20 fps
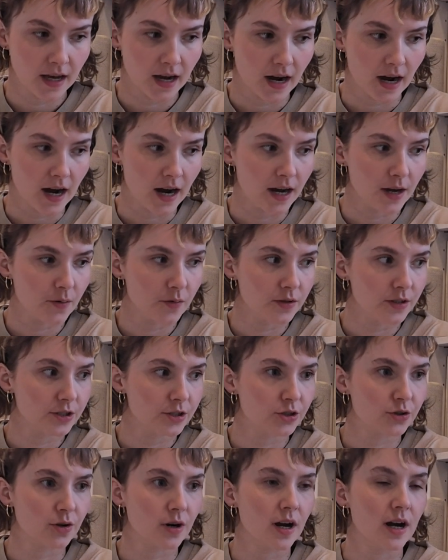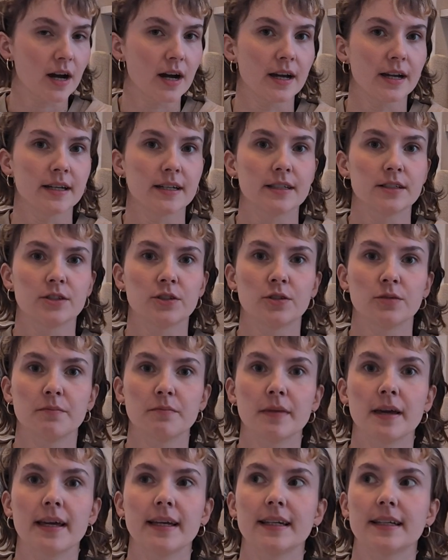I want to try to
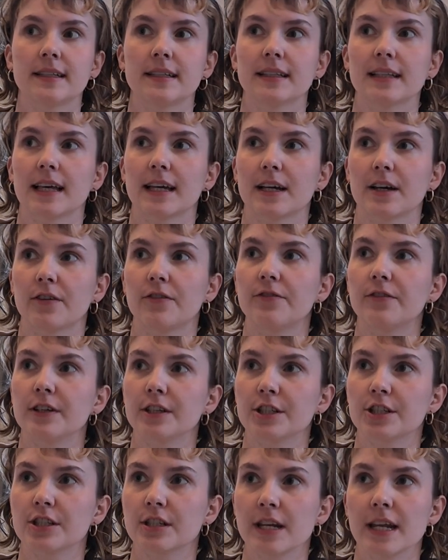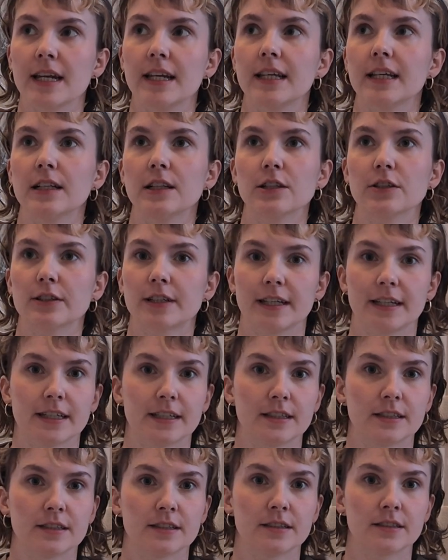make like a fishnetty
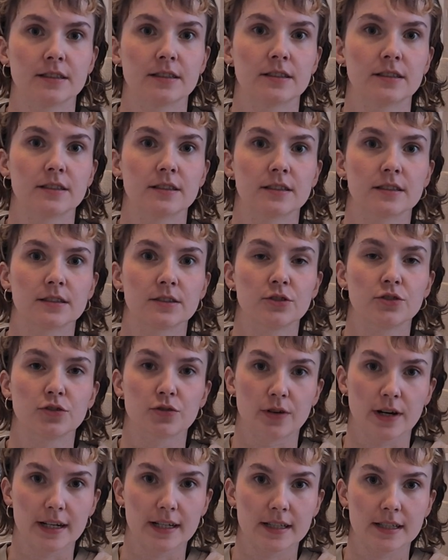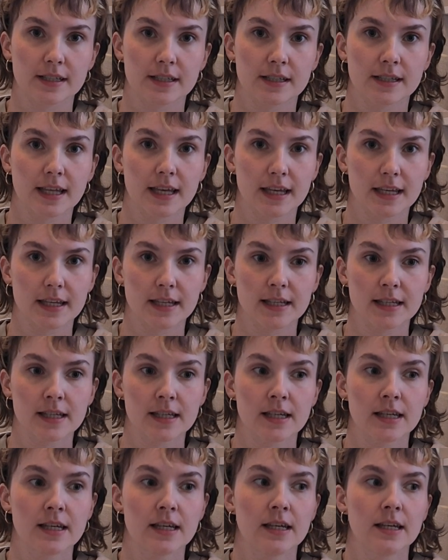looking dress thing
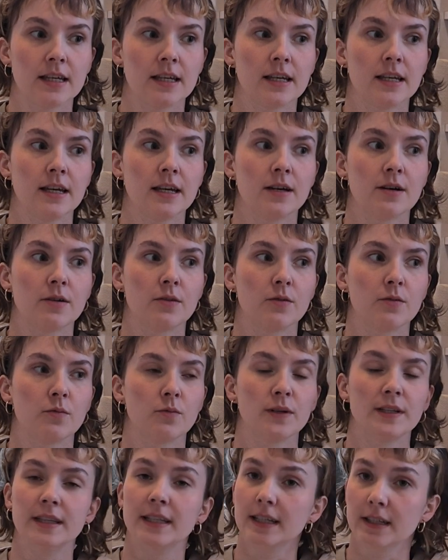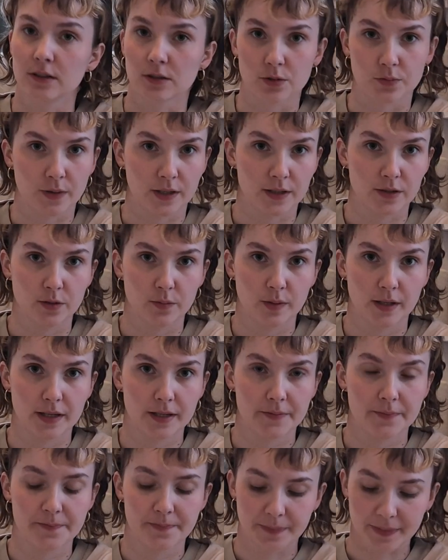with needles way too big.
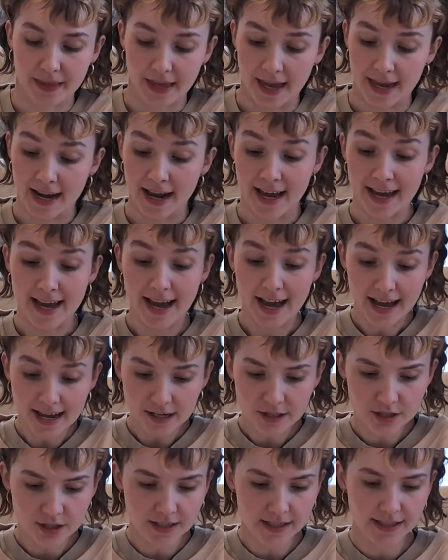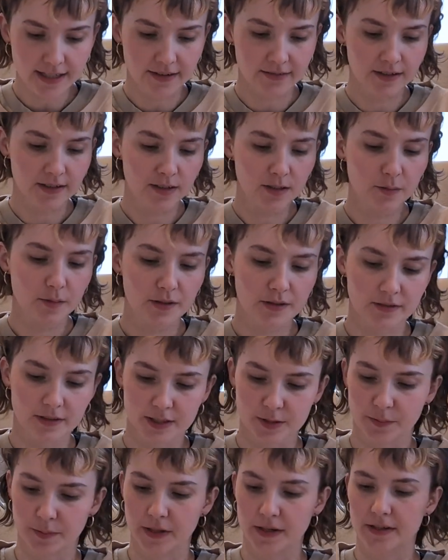And I actually have a little bit of
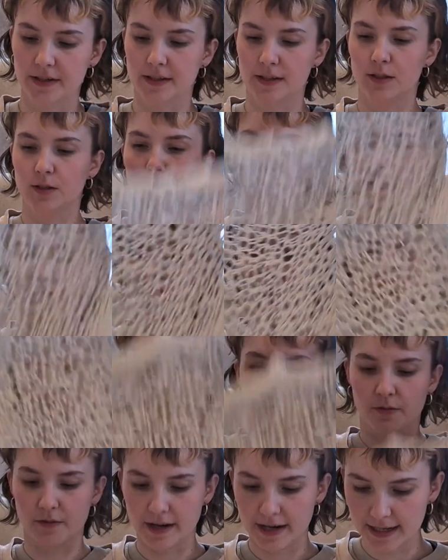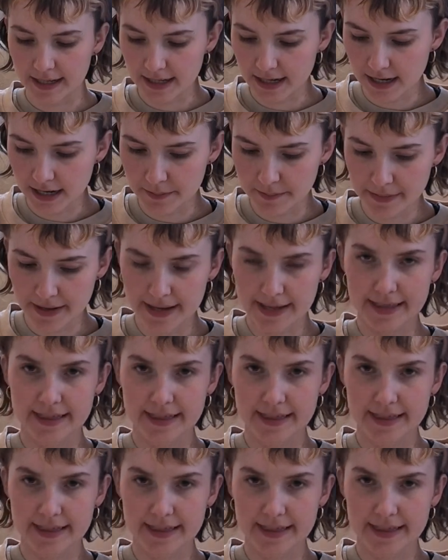experience with it already. I made